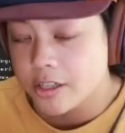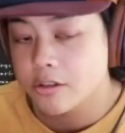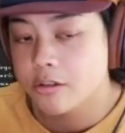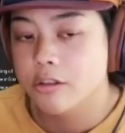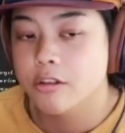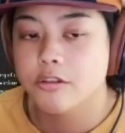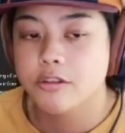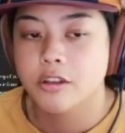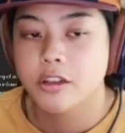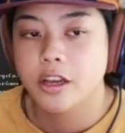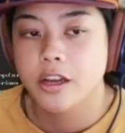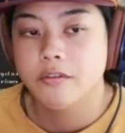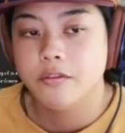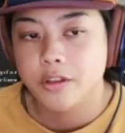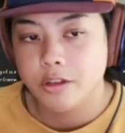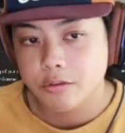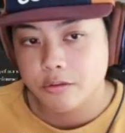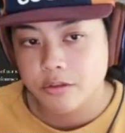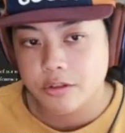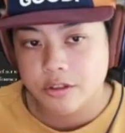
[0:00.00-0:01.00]
So there's a lot of
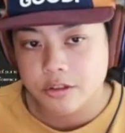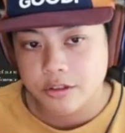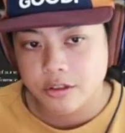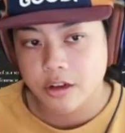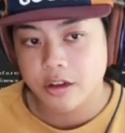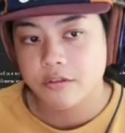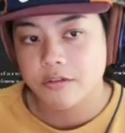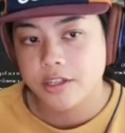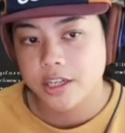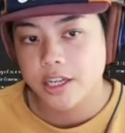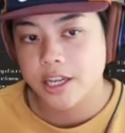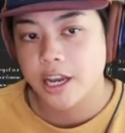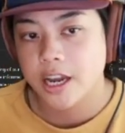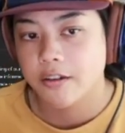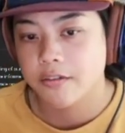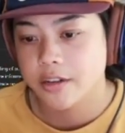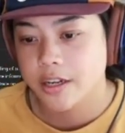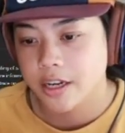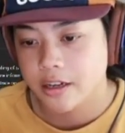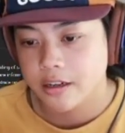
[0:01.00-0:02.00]
uses of
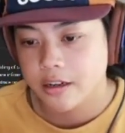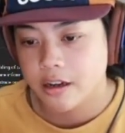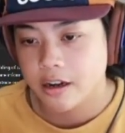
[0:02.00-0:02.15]
decaffeinated